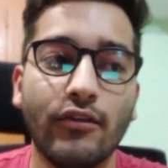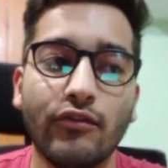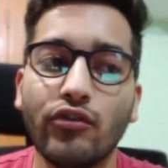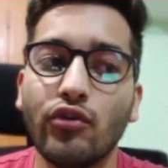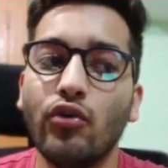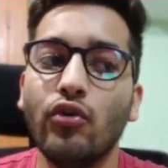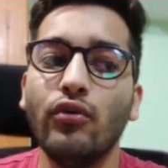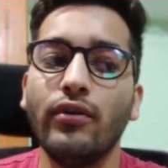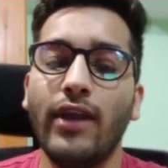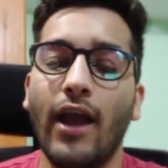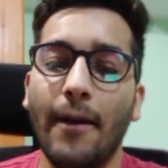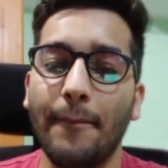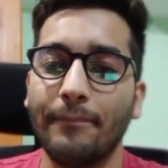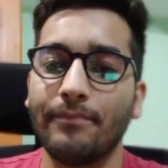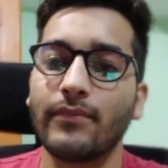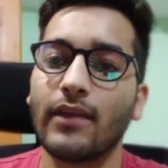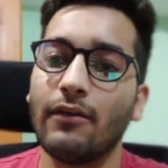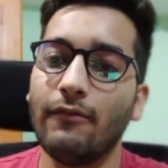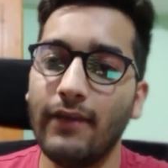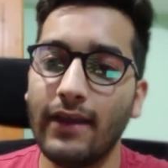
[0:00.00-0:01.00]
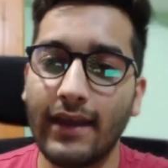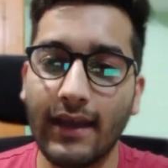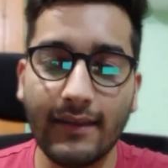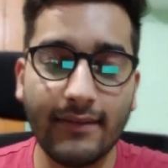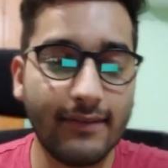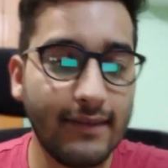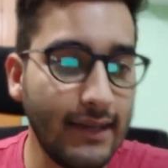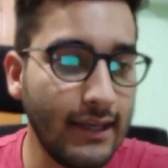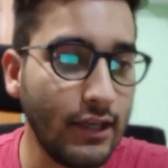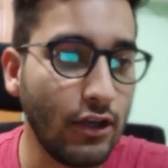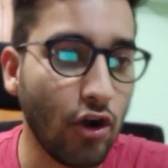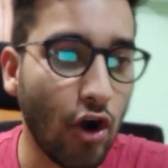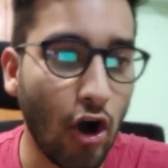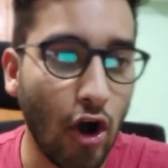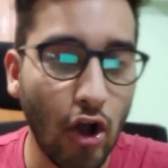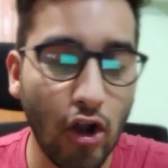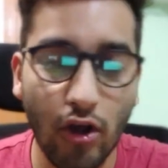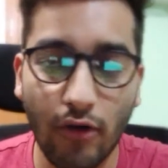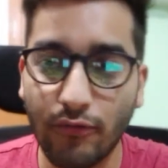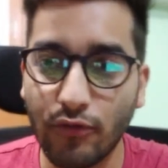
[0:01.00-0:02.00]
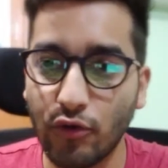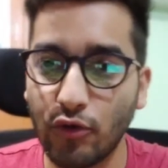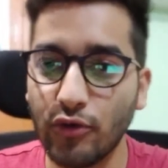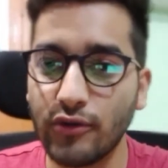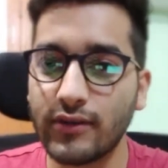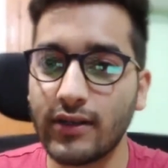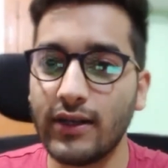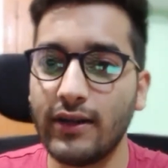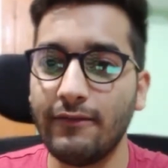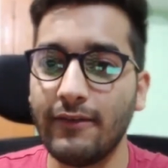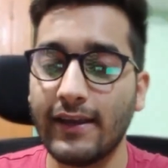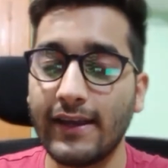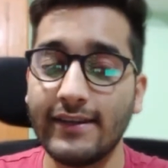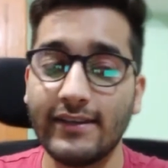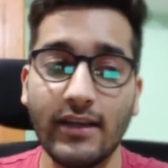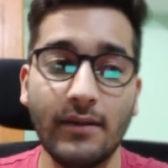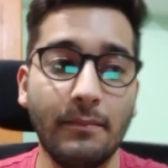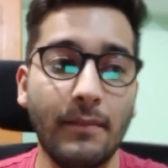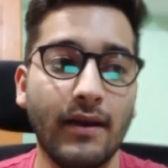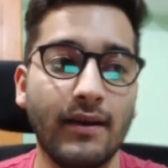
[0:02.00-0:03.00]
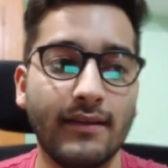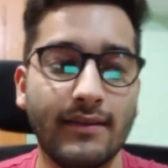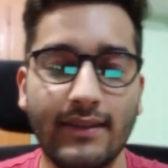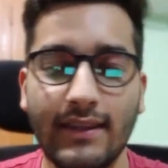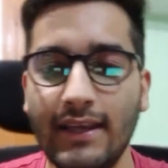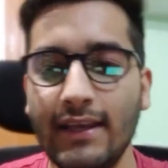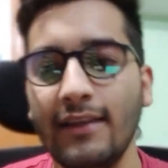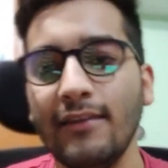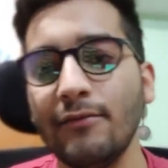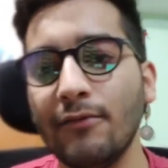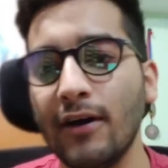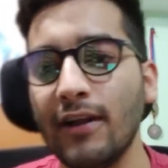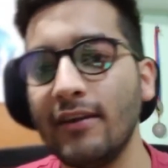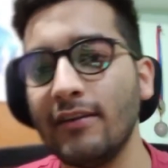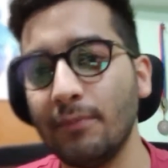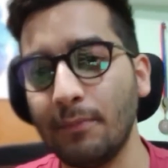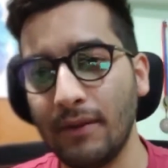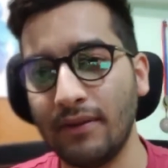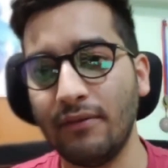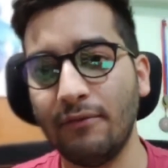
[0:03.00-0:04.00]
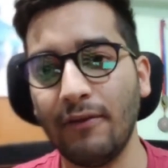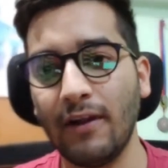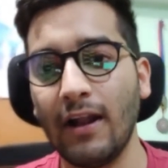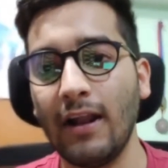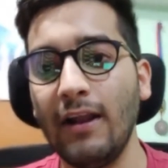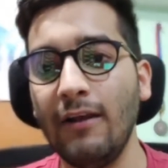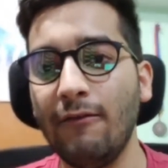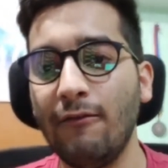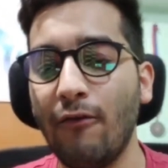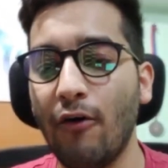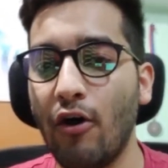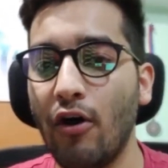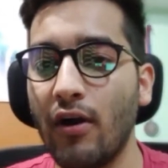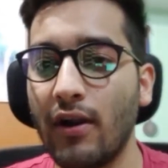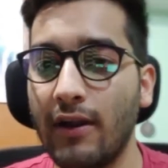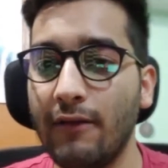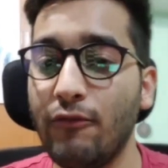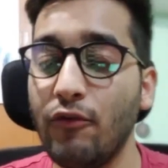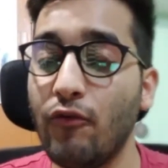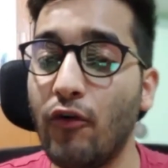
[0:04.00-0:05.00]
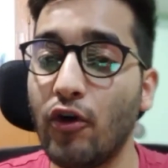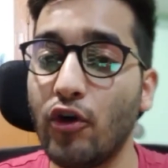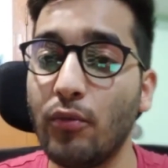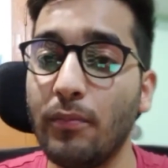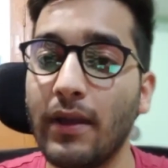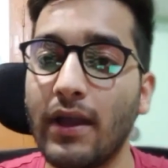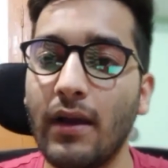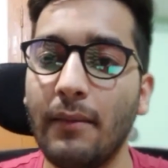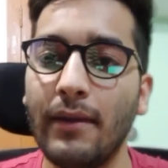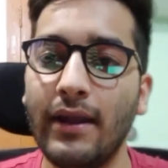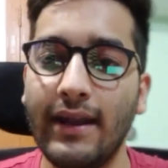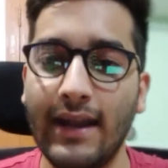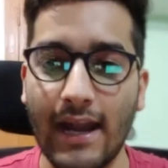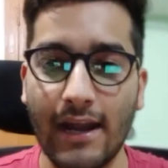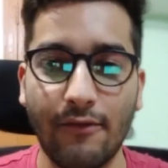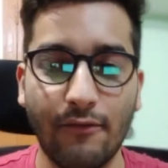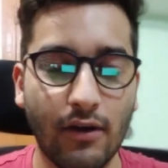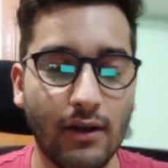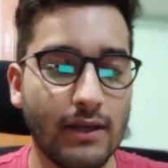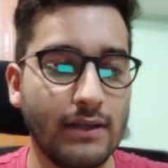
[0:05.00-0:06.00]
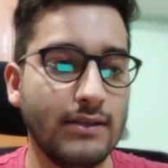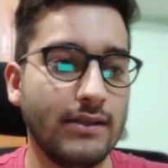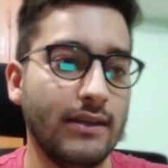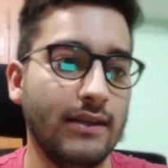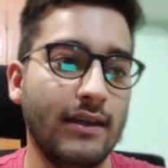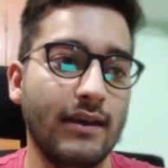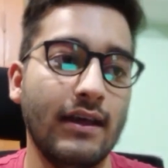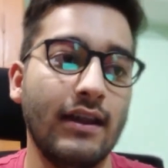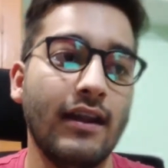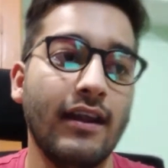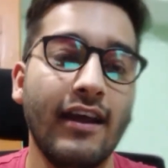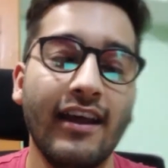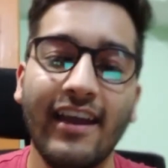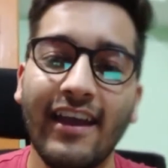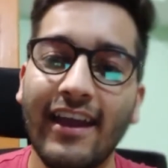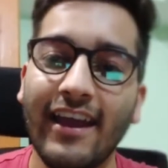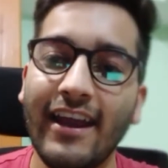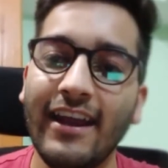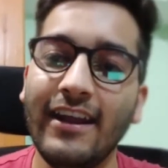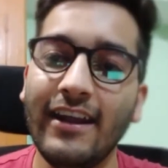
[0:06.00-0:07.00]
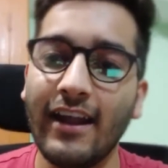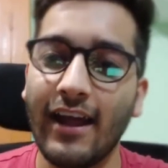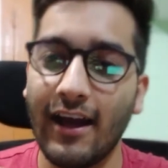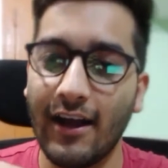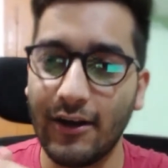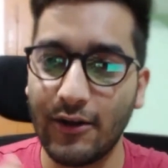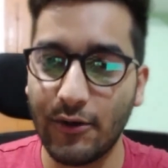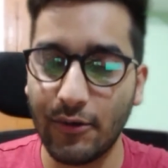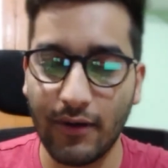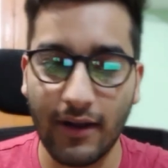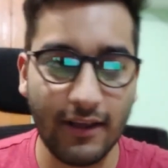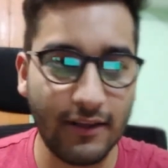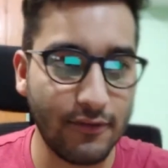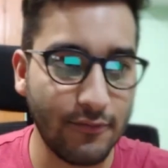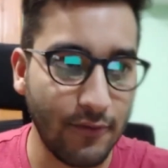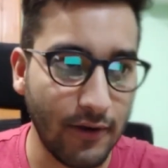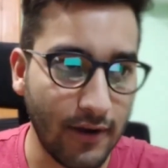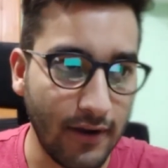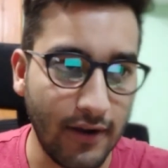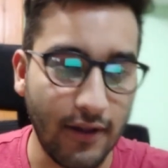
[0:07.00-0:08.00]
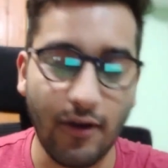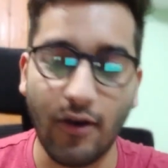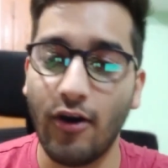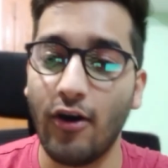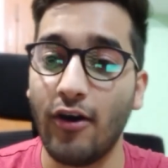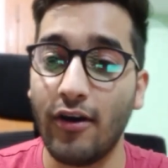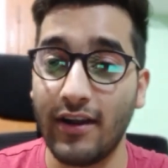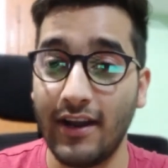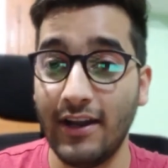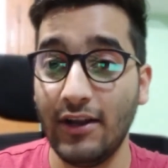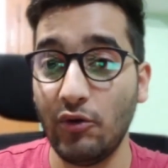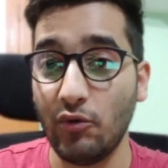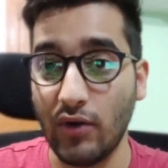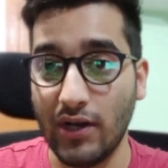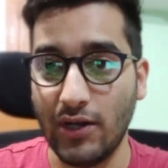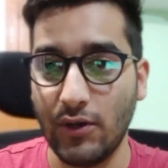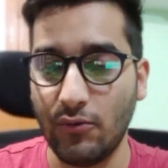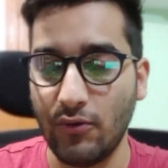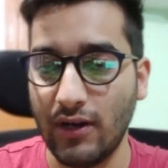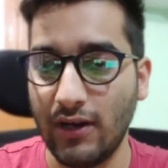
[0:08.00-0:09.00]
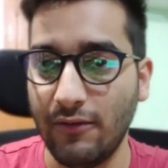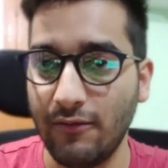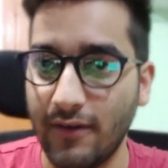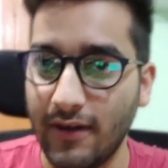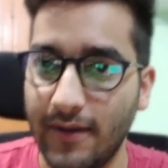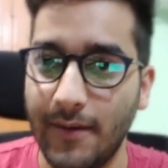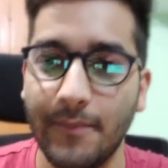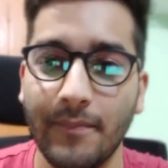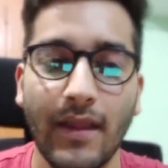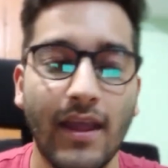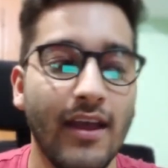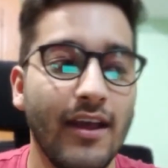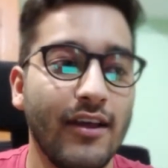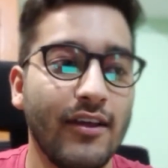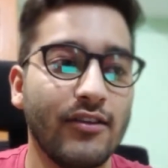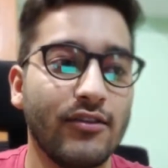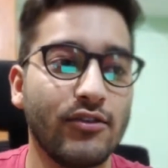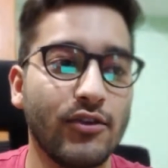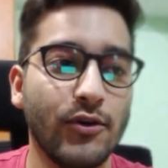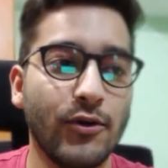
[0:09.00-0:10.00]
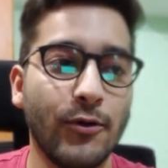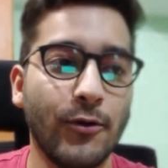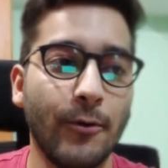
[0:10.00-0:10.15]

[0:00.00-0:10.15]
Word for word: So yeah, we can see all of those certification, but these were specifically for if you want to become a network engineer in a today's world or in twenty twenty-one. So